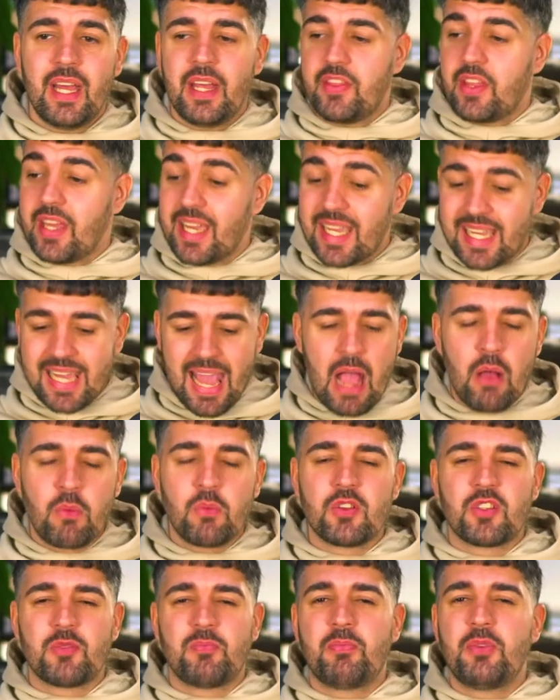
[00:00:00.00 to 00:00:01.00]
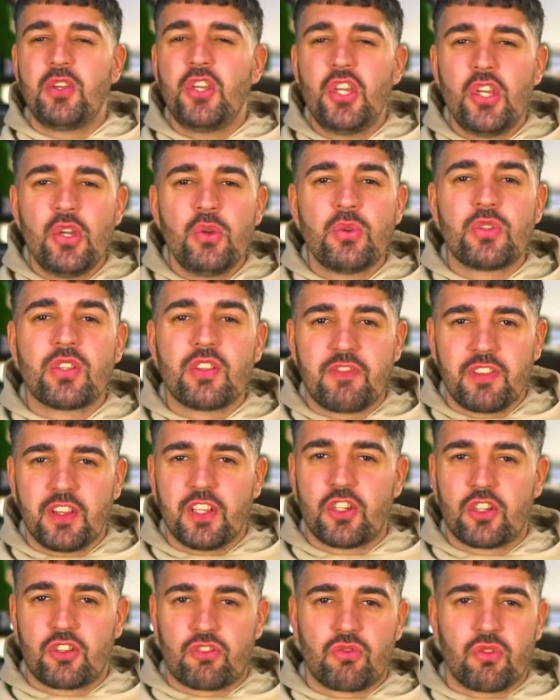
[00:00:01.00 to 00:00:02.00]
The account was beautifully
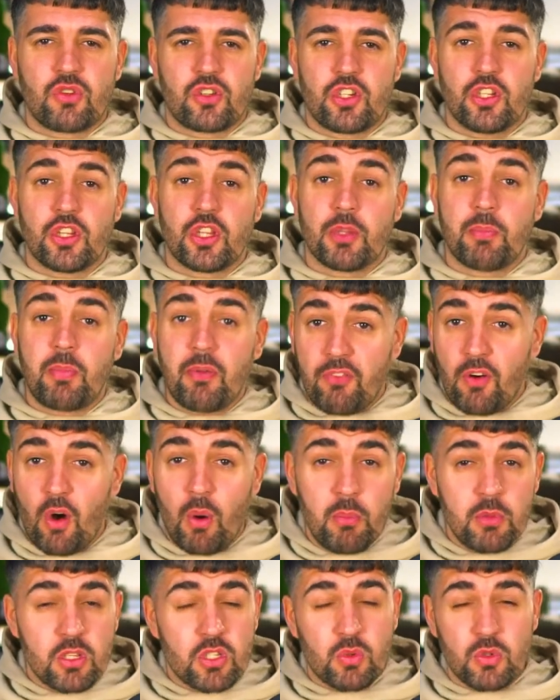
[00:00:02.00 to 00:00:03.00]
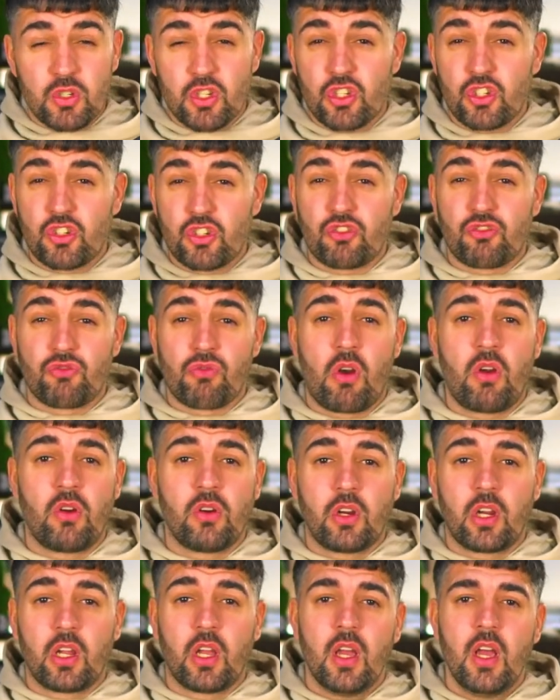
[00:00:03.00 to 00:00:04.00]
structured, the performance was
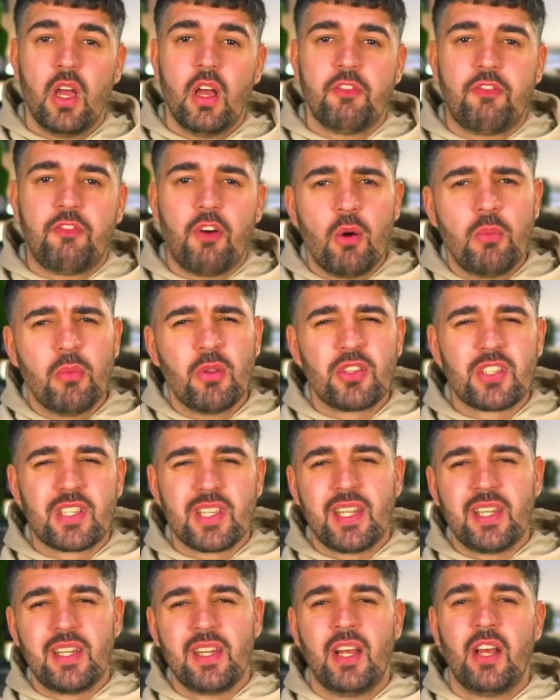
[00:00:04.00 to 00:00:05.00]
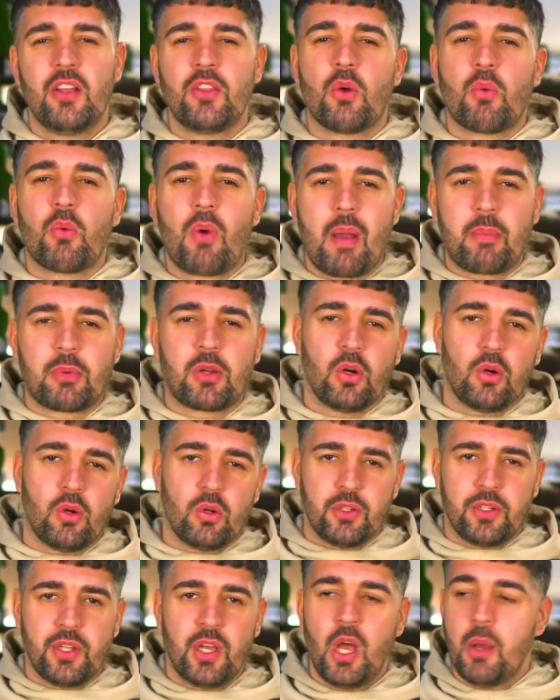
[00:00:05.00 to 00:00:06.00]
strong. 4 months in, the rep
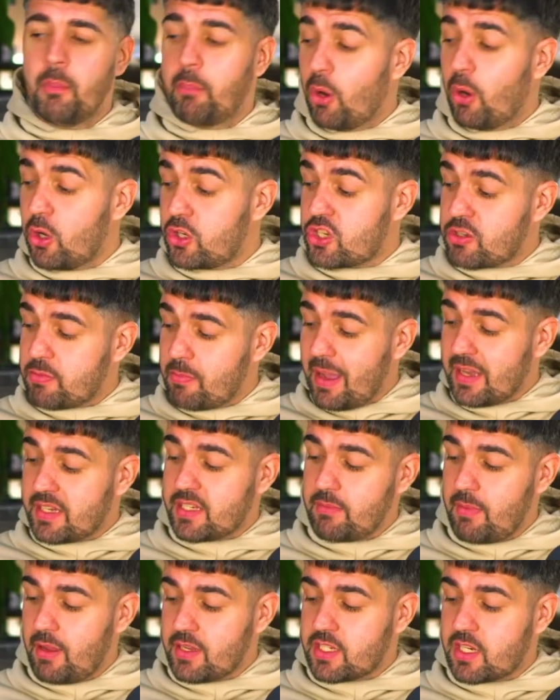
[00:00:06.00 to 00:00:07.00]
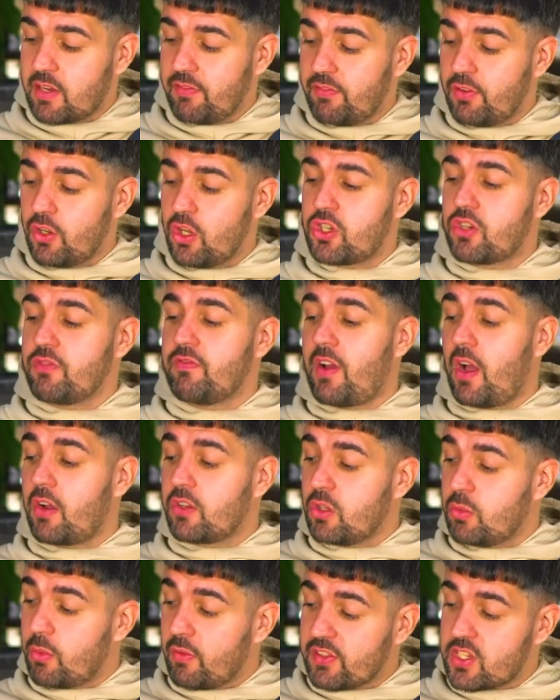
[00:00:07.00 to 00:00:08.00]
called, pushed Maximise Conversion
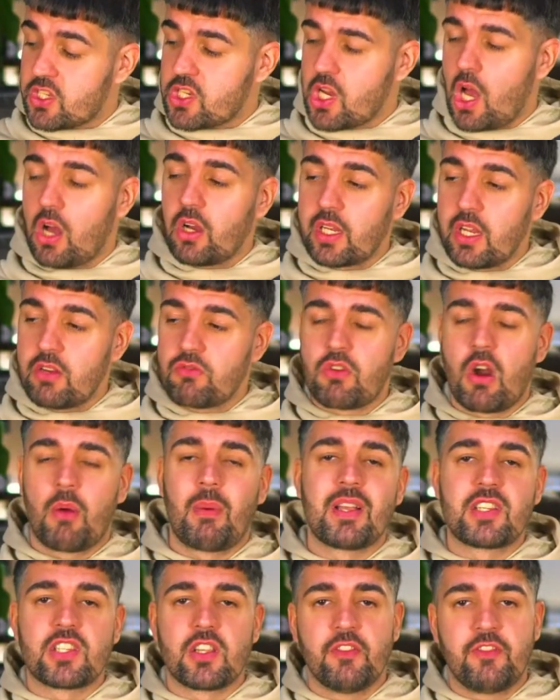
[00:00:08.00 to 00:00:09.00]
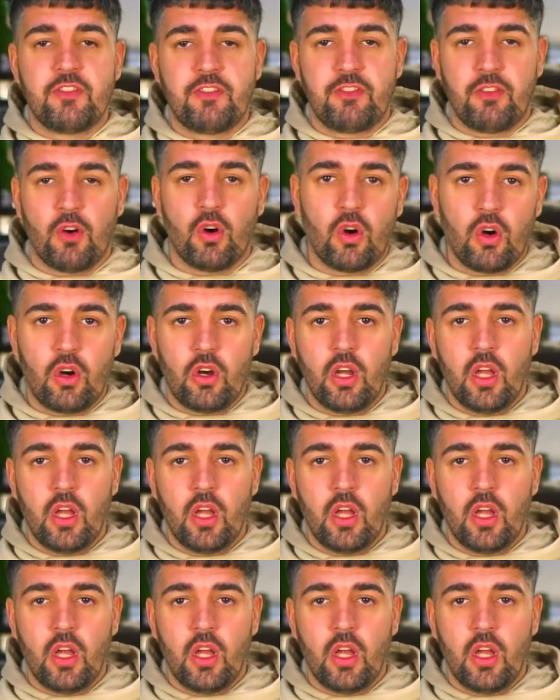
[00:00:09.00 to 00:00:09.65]
Value with a target ROAS of 4.